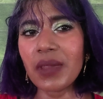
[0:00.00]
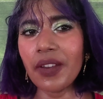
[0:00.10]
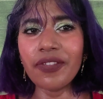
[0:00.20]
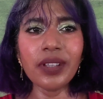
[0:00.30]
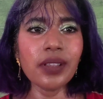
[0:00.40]
I
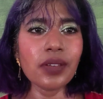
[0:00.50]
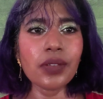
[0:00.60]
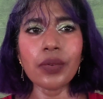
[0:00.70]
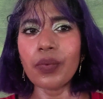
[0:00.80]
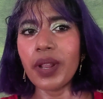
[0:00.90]
feel
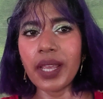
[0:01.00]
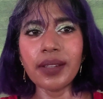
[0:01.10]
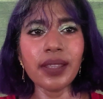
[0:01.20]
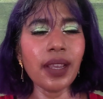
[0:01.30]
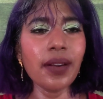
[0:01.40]
there's a
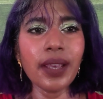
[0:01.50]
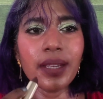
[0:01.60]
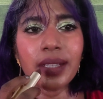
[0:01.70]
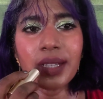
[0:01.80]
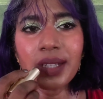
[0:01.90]
red there
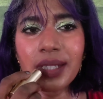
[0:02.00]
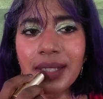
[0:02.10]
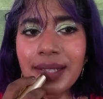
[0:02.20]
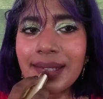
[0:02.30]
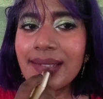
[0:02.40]
and it
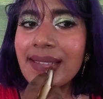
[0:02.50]
looks like...